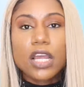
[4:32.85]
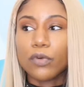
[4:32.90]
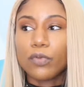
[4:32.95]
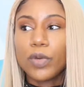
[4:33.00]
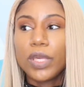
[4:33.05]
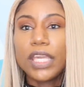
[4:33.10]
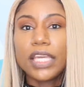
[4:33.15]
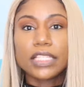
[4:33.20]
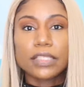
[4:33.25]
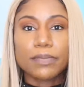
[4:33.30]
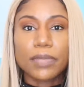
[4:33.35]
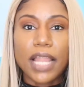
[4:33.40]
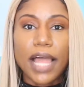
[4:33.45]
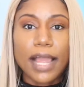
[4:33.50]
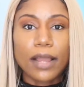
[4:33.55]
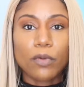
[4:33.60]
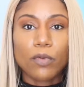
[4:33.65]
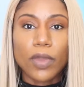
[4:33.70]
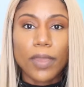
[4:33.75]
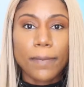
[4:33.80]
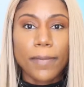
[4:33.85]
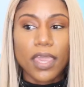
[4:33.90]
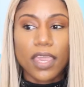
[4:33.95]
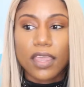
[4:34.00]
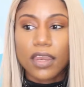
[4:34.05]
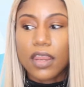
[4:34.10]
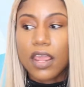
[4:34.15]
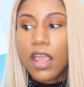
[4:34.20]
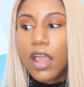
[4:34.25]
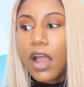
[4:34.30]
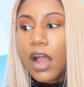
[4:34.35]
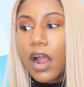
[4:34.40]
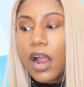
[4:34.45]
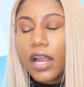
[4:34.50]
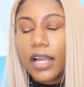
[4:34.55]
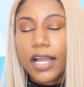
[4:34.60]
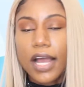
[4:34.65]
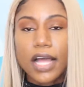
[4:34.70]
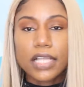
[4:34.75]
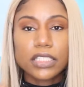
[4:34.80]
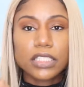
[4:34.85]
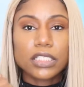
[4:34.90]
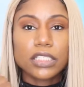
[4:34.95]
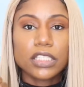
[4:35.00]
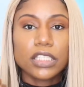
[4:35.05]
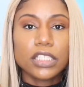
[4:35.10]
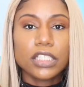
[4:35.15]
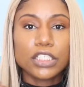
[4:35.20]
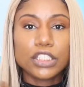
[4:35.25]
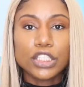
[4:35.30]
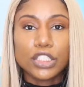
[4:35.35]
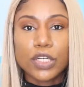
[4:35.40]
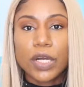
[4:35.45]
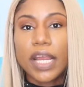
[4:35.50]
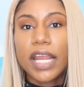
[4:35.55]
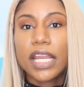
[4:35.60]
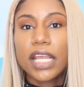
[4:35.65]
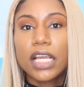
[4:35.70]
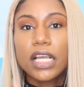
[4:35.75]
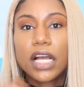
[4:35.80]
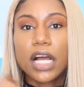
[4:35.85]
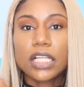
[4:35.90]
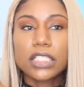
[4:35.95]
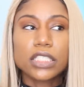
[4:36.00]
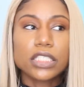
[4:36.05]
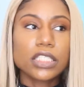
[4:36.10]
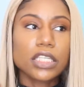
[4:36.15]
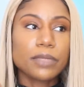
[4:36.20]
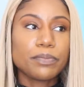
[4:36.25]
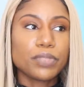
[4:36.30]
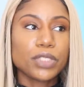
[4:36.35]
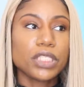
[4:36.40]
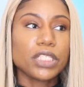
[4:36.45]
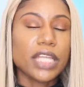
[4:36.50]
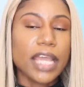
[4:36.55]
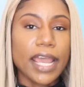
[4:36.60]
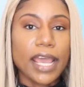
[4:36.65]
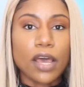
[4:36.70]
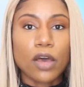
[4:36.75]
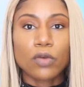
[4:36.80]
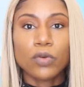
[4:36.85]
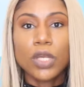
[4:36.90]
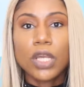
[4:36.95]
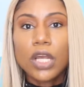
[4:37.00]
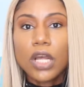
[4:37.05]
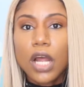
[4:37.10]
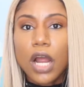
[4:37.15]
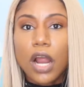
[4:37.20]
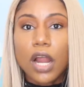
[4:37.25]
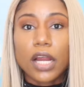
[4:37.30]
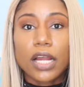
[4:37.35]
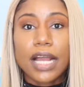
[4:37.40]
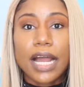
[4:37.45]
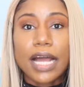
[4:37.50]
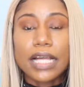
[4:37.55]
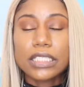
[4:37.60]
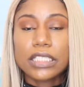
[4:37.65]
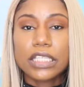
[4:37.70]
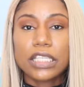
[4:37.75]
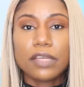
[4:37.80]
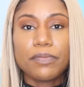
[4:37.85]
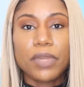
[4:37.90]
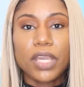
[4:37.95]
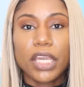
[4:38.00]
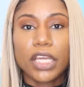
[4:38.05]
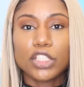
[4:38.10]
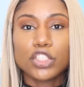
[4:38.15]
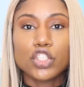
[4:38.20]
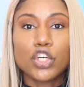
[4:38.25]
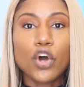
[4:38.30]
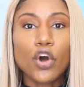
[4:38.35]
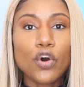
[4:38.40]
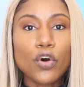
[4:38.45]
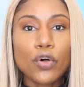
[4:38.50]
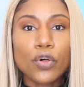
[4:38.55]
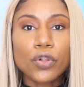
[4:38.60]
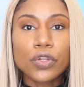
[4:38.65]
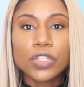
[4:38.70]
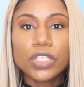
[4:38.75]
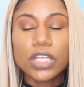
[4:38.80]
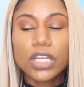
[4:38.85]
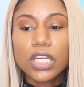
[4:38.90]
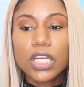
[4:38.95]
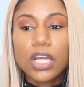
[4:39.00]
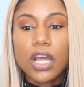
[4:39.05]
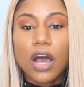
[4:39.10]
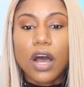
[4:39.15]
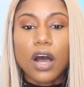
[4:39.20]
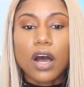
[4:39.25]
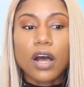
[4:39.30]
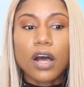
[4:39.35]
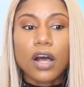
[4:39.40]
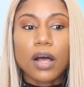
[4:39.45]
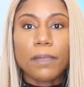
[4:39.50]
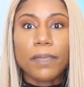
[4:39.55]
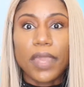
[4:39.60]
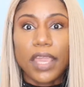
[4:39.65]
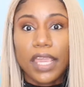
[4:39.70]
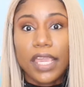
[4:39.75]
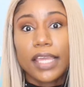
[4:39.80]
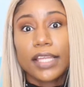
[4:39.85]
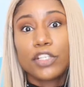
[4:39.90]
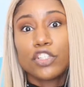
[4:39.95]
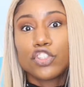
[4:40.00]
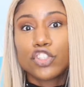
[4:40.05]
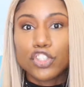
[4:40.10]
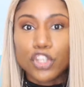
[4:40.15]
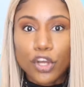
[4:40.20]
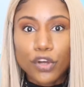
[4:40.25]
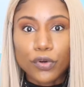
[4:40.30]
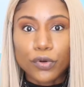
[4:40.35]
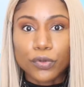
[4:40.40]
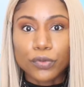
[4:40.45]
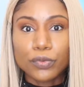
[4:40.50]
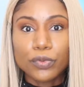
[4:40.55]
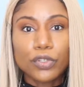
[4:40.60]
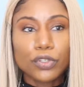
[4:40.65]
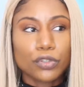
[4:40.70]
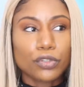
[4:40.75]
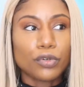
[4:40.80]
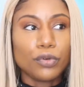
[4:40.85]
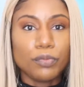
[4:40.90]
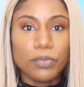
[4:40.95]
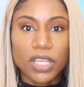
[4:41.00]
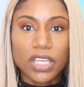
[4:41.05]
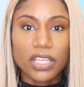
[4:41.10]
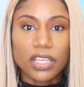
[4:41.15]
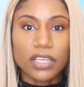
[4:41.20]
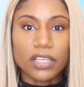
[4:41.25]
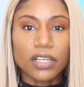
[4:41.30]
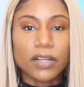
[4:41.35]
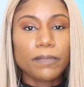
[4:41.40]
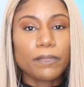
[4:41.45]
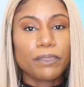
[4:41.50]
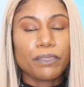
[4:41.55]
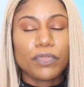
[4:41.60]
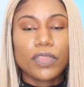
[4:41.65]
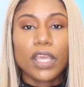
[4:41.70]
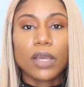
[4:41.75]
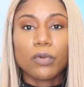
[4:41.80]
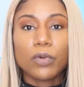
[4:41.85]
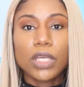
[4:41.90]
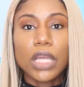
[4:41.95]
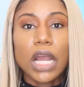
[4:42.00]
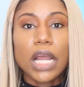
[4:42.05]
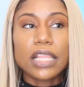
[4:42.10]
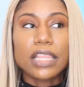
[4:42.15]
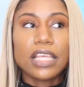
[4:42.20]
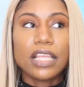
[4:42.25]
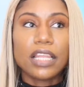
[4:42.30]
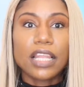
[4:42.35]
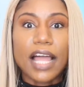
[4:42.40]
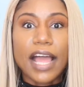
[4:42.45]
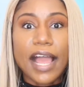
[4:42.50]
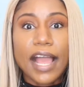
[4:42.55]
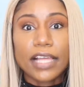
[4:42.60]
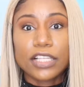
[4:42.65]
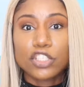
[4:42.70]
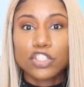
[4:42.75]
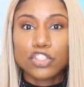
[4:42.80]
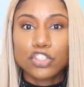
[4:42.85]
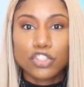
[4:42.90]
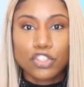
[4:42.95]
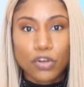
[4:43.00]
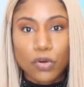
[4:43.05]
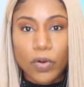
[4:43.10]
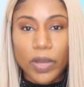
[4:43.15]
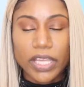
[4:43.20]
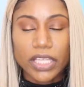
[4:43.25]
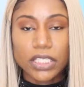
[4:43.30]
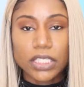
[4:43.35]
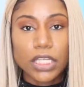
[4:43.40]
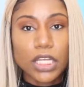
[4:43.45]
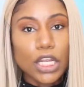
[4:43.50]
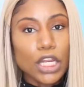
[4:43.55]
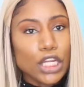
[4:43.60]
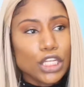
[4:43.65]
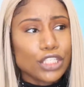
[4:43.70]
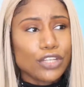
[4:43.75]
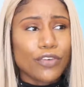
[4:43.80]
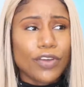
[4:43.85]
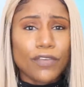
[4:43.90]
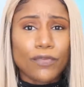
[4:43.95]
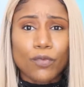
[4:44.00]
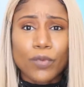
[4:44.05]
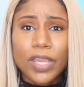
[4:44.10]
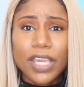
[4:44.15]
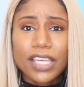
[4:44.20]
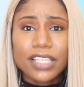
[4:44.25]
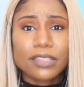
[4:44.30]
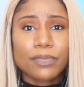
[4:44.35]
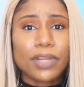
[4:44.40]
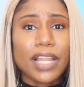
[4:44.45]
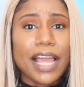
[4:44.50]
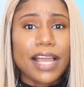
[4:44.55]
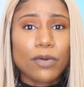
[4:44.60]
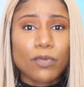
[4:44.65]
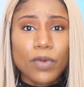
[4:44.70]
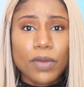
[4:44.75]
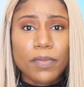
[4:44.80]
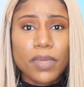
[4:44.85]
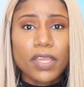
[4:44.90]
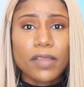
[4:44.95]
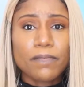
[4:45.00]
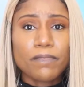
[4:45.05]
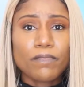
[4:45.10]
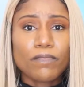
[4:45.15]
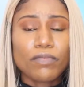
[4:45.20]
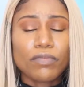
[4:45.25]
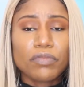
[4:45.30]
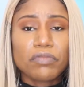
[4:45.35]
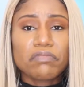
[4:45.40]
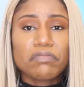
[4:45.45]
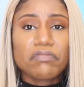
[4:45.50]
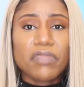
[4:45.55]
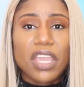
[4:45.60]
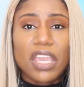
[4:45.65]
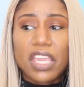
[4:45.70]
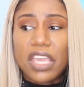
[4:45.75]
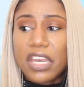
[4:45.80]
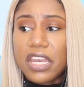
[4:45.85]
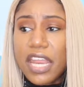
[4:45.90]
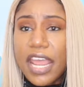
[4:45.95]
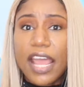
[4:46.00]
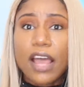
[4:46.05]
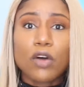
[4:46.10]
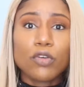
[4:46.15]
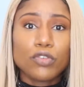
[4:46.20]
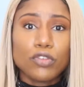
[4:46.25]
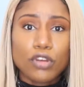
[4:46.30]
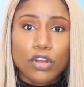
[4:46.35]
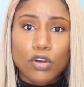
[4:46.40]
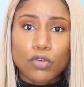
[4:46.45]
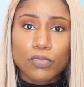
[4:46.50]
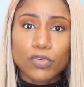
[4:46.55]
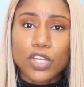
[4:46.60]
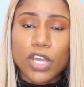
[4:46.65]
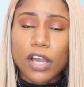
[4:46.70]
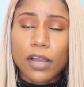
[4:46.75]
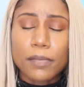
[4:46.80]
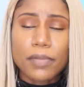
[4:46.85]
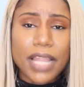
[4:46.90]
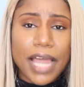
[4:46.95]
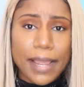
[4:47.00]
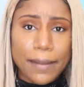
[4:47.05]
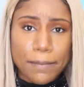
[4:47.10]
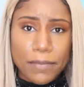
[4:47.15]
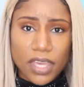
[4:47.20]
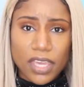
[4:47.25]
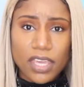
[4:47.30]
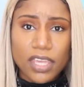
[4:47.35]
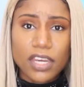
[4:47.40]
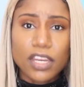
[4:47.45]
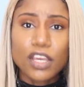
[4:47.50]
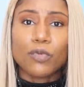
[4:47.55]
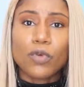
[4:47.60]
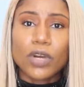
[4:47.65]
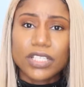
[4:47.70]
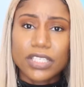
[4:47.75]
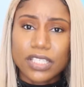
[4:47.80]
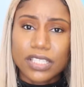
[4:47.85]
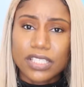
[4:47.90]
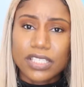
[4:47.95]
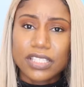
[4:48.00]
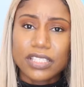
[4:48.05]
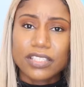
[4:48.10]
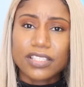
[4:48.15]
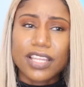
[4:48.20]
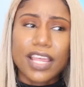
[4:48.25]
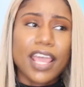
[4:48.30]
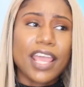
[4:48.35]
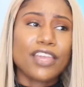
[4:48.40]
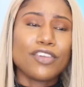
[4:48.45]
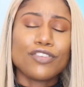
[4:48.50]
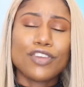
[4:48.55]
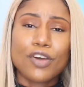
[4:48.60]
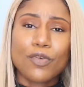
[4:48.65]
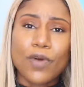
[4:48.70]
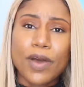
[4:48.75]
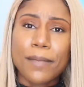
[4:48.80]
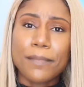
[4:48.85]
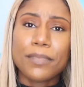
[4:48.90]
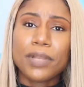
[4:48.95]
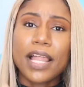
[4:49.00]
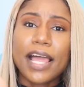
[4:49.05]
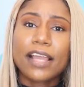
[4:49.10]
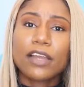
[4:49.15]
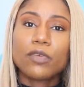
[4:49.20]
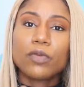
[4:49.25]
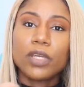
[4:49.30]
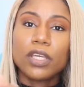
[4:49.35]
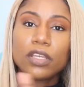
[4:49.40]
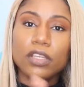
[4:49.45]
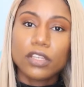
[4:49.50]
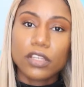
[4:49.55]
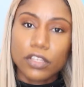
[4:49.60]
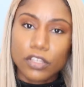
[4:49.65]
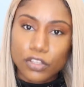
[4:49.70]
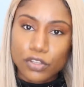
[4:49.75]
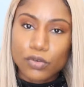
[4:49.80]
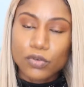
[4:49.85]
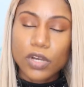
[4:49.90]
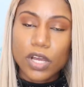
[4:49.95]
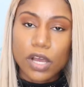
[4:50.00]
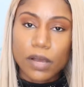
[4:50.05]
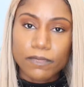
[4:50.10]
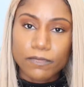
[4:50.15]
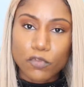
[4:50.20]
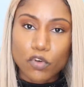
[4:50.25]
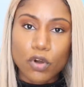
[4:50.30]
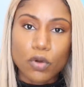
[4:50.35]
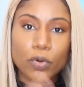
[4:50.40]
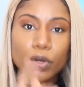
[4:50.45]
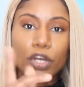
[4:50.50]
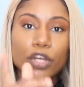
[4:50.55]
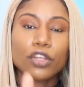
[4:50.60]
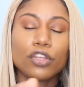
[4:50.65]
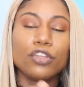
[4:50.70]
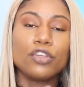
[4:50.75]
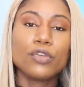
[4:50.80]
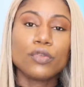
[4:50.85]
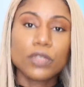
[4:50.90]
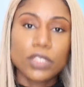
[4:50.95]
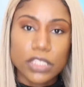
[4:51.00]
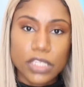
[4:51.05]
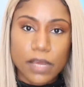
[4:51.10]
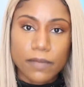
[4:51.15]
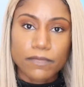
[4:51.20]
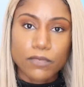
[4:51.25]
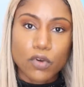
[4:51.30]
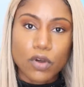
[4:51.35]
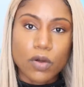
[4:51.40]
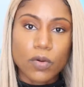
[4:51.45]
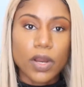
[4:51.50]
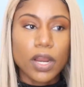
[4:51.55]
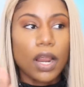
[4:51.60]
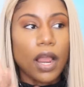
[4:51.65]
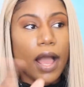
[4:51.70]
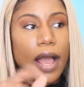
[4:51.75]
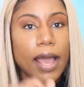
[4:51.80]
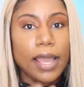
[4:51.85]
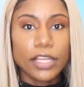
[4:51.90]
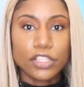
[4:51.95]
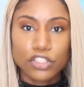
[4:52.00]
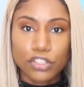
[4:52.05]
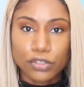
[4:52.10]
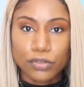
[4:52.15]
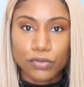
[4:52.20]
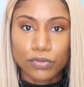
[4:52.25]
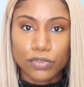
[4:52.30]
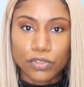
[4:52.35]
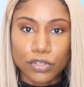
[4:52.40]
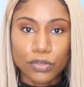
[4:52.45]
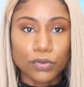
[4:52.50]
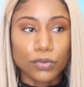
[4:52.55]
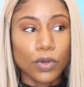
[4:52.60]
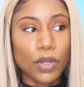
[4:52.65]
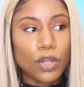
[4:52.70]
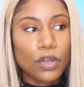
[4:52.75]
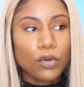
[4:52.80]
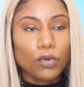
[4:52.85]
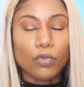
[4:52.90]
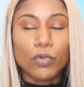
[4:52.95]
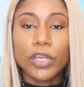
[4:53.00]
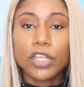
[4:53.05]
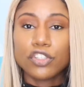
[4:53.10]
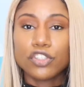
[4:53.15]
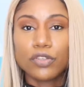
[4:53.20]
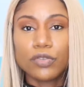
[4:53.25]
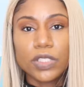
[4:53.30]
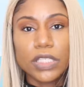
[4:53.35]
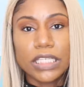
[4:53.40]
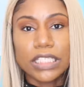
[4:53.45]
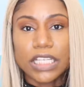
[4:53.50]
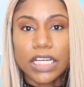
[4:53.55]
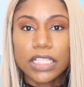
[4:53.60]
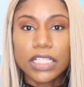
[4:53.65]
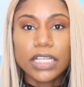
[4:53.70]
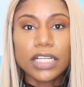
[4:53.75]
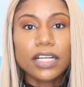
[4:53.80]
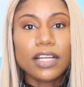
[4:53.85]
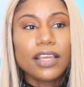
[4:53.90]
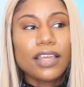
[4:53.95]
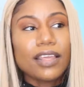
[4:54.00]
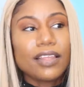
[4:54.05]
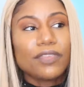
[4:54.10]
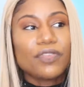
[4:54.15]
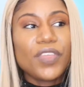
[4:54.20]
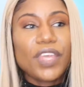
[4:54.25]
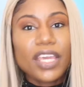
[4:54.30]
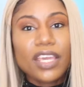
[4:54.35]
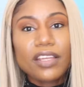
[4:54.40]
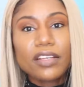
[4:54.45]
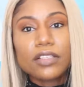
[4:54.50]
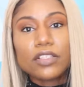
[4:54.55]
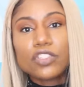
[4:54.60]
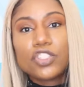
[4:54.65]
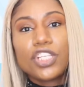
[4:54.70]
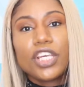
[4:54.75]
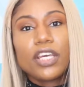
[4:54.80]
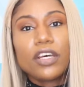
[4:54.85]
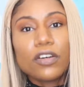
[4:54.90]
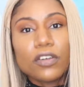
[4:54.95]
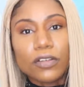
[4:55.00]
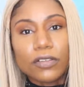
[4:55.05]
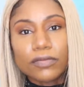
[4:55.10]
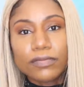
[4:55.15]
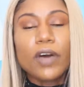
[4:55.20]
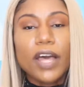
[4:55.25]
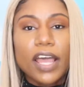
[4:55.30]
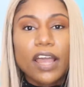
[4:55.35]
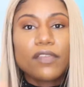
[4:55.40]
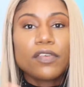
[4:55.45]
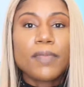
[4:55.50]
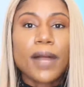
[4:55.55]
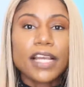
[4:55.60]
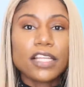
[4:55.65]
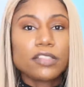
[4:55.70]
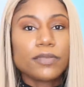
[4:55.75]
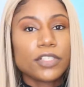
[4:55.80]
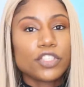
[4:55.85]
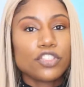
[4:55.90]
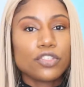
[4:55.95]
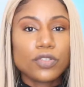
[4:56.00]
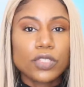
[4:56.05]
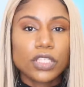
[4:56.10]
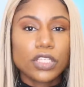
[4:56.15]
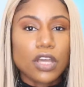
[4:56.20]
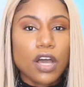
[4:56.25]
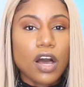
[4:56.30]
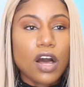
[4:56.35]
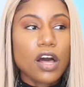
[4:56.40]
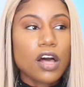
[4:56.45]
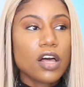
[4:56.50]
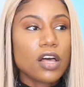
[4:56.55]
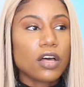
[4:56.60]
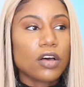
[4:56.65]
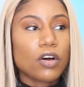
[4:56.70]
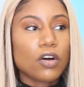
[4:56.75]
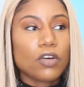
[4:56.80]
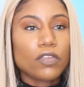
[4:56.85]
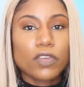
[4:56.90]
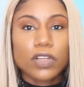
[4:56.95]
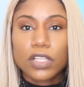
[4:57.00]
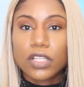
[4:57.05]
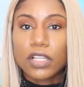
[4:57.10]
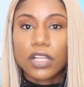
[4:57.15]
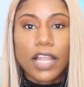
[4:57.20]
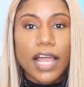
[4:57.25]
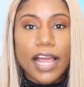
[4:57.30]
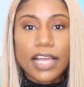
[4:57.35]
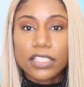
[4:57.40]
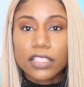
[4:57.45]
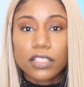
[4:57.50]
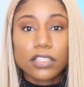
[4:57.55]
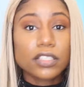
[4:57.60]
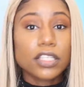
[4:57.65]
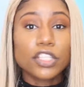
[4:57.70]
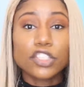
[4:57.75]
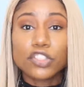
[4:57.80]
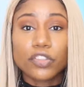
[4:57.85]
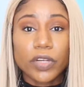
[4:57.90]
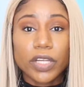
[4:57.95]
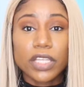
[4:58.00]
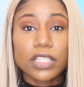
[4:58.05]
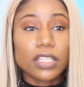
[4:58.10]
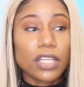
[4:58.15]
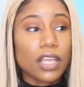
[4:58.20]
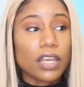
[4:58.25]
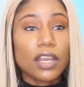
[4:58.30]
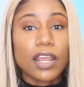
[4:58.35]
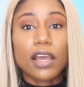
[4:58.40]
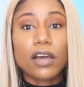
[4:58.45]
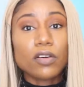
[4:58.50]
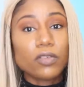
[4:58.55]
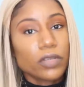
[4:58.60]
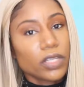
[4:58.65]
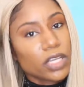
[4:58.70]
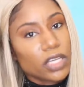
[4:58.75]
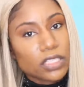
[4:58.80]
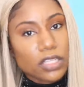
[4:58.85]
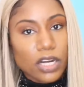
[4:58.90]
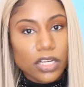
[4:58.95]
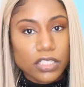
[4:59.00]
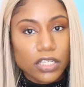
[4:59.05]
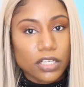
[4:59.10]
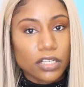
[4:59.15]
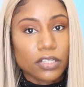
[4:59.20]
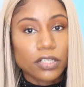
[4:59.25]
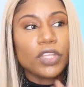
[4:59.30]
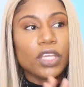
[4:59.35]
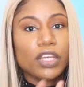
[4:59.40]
We as black women are constantly degraded, constantly put down, are constantly being told and shown through media that we are the last choice. So if we as black women, and now, you know, young black men want to say, you know what, black queen, you come forward, you step forward, I choose you, we choose each other, then chill. Everybody's been choosing y'all over the last centuries, and now it's our turn.